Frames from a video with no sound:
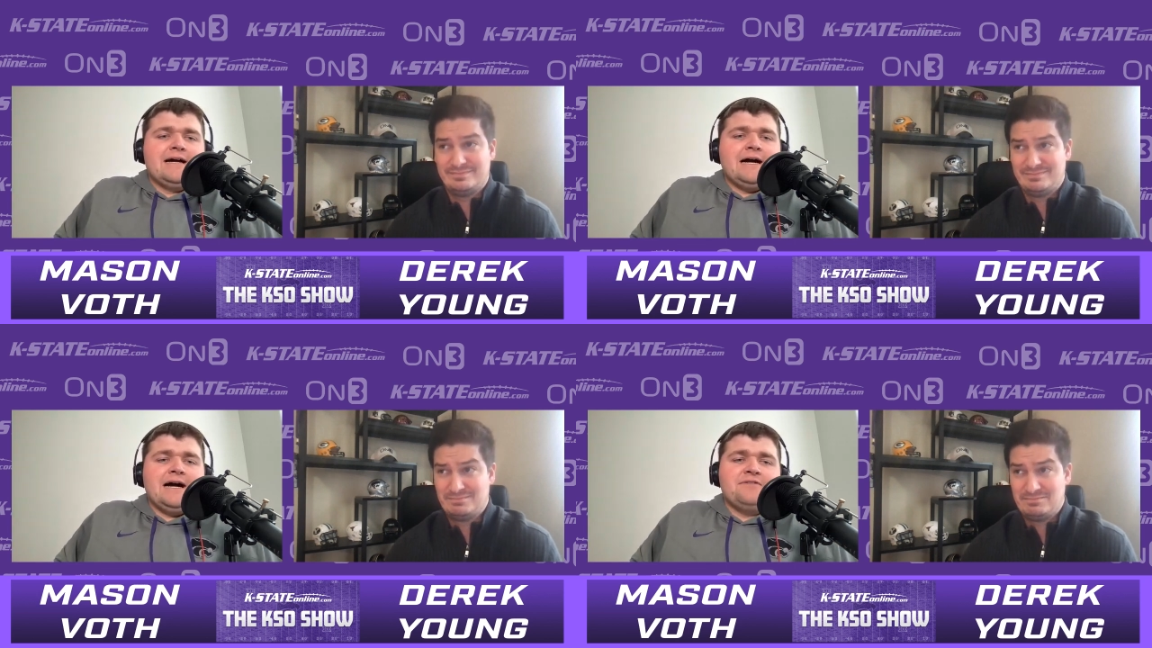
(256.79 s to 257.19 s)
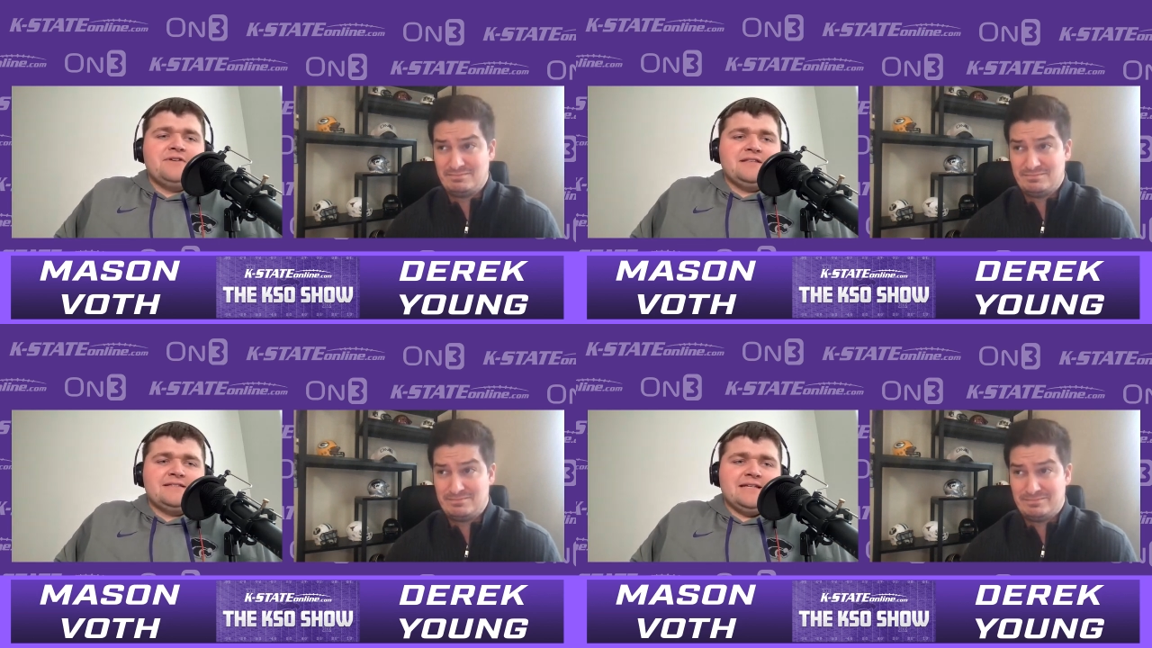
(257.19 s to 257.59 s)
Speaker 1: I
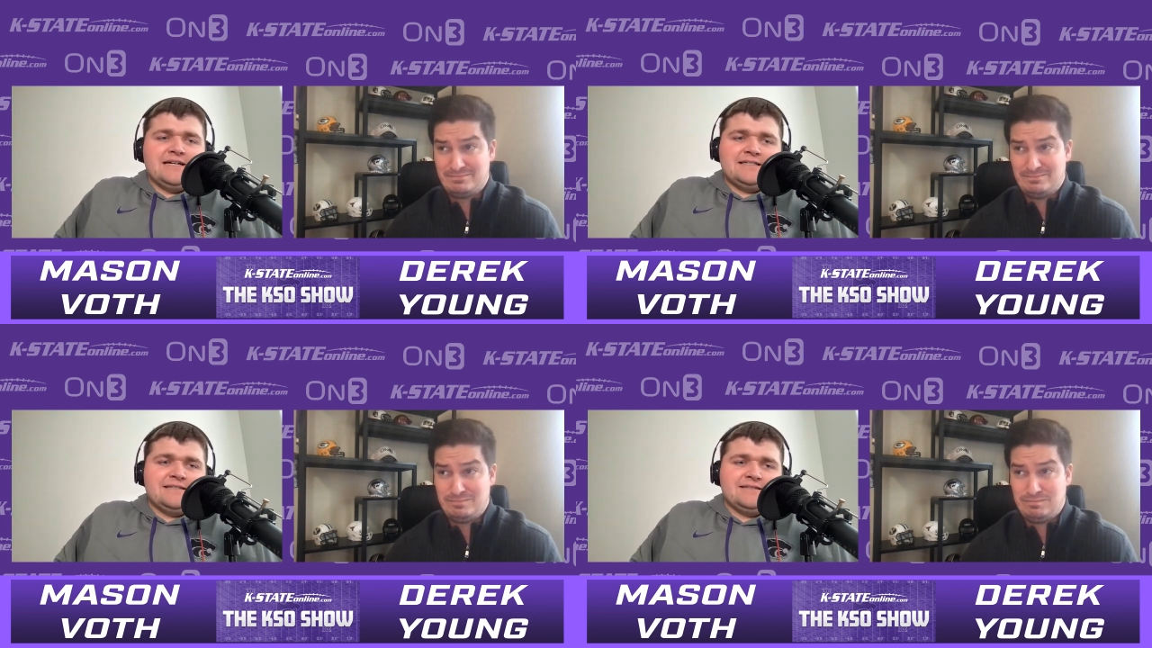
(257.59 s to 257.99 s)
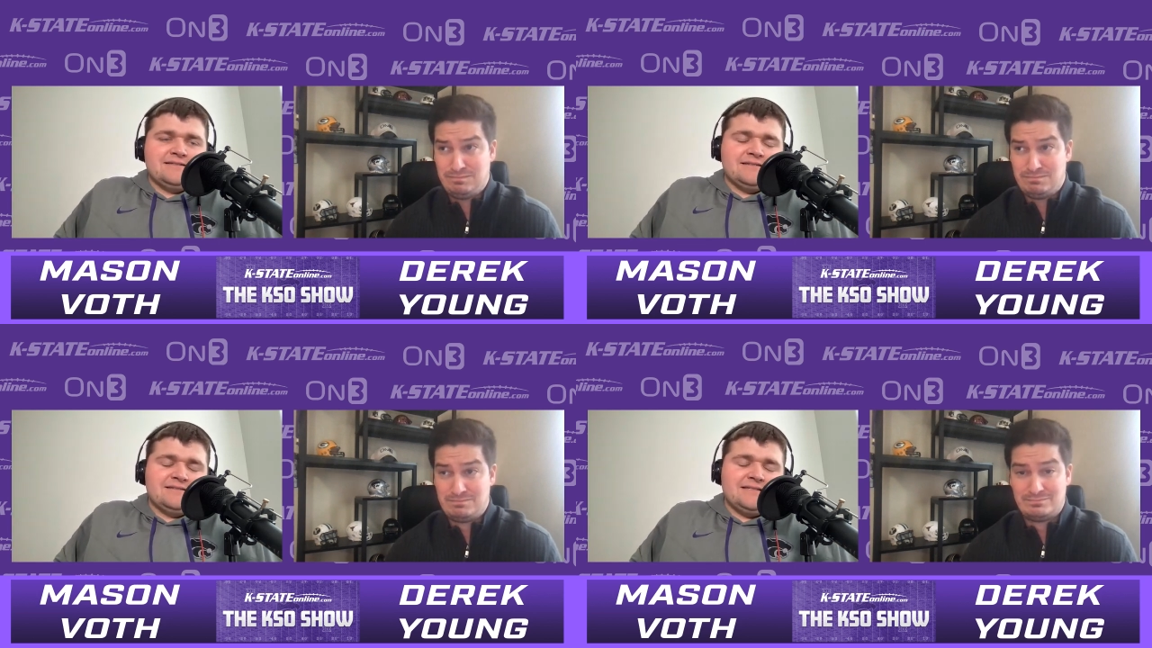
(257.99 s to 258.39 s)
think Texas is,
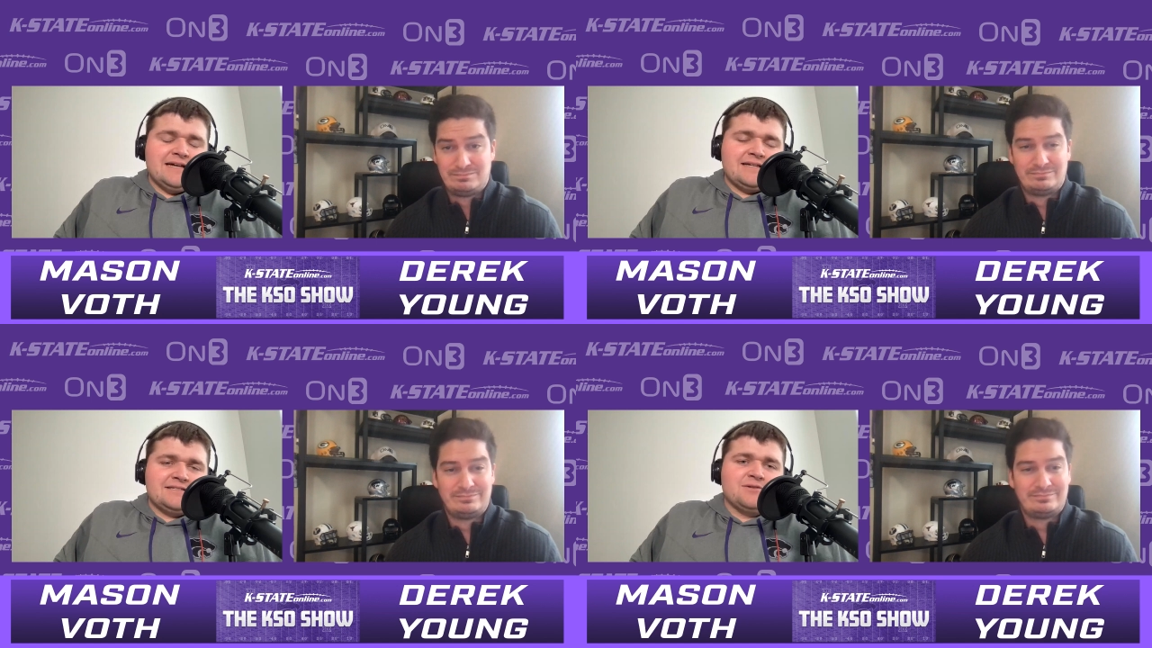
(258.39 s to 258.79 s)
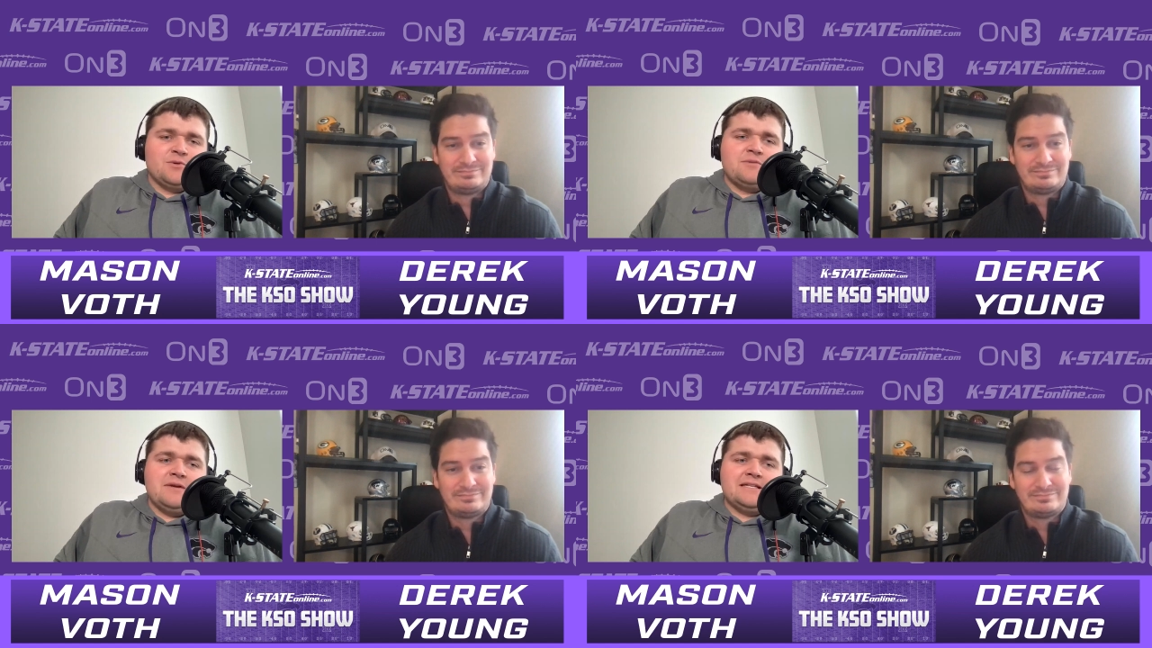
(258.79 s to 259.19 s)
Tech is
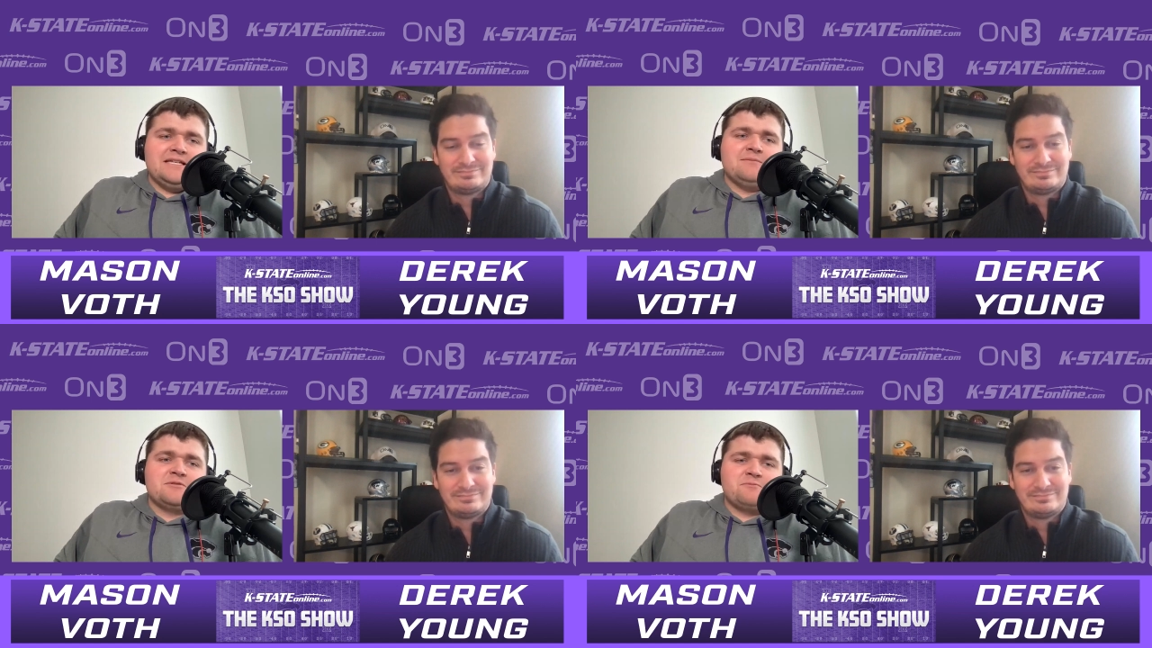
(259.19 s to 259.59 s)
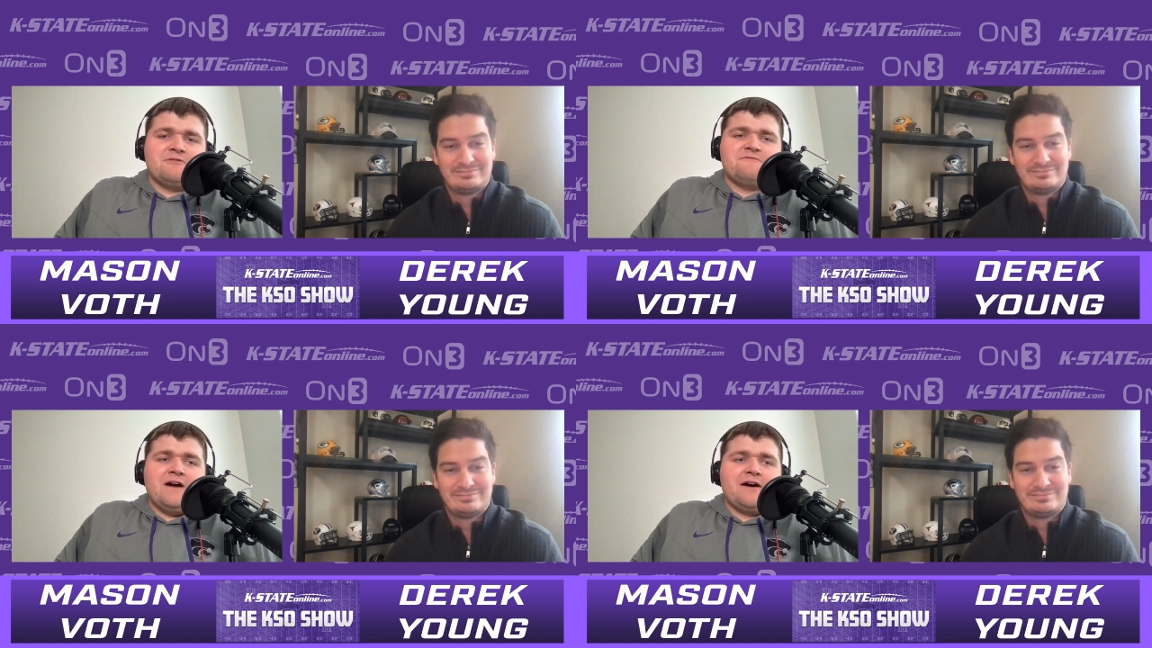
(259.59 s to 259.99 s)
going to be a team that's
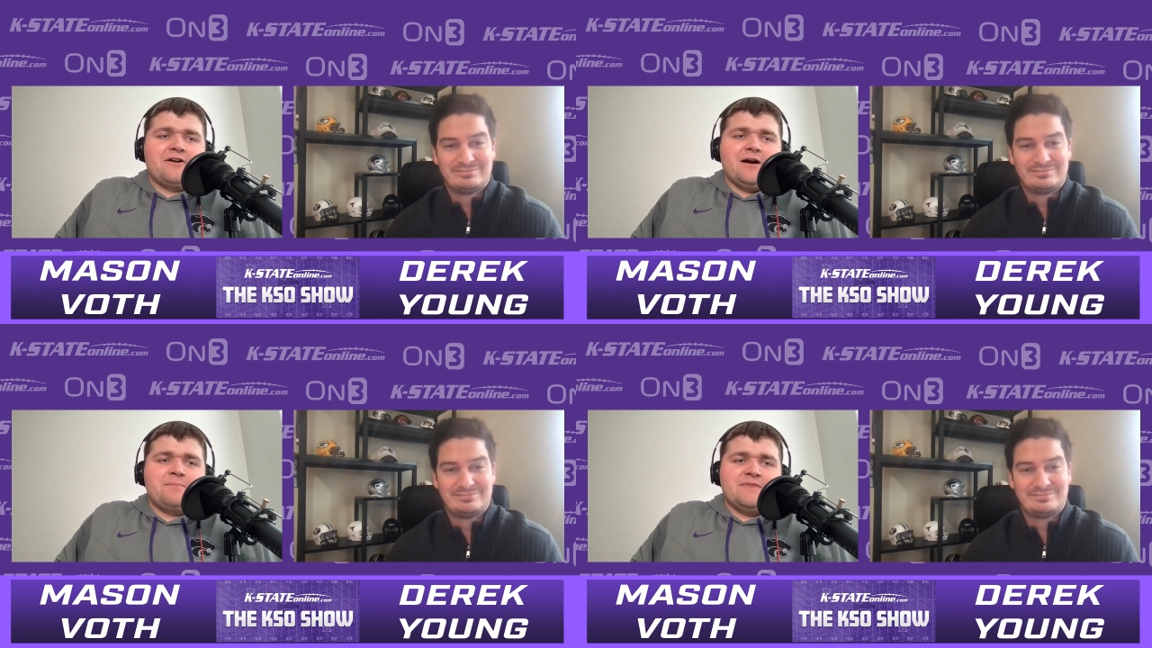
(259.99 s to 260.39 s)
pretty fired up,